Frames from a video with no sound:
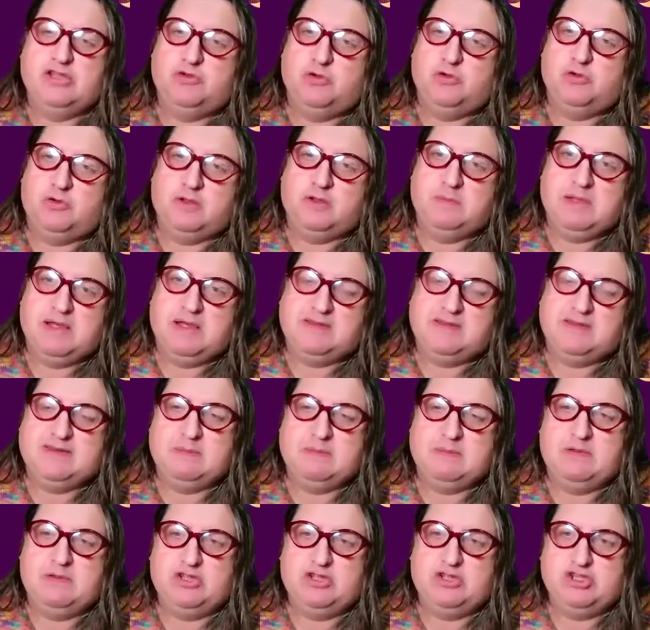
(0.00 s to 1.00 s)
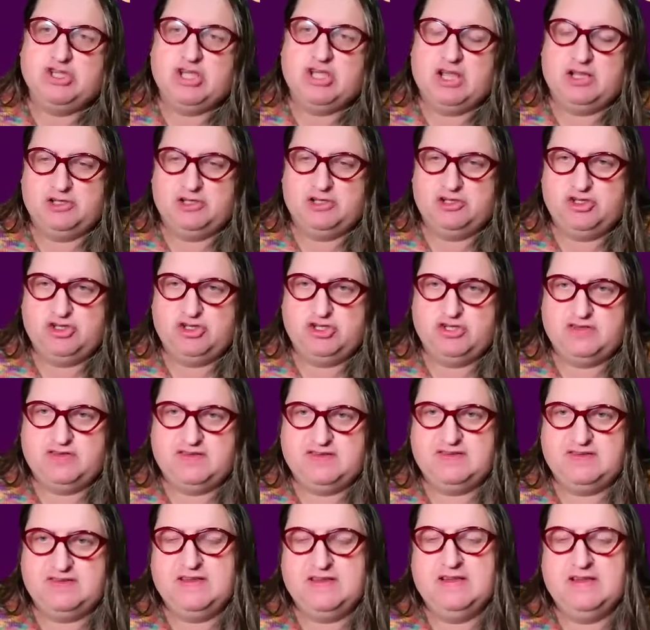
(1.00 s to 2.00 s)
talk about some of the
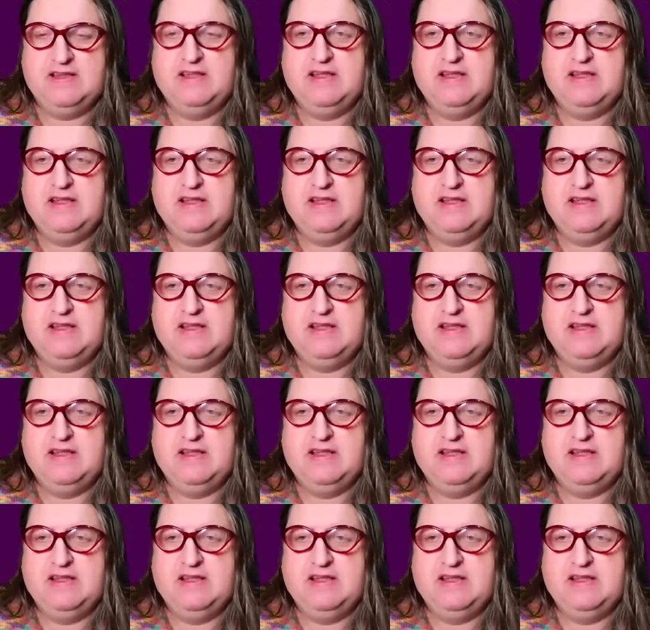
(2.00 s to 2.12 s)
challenges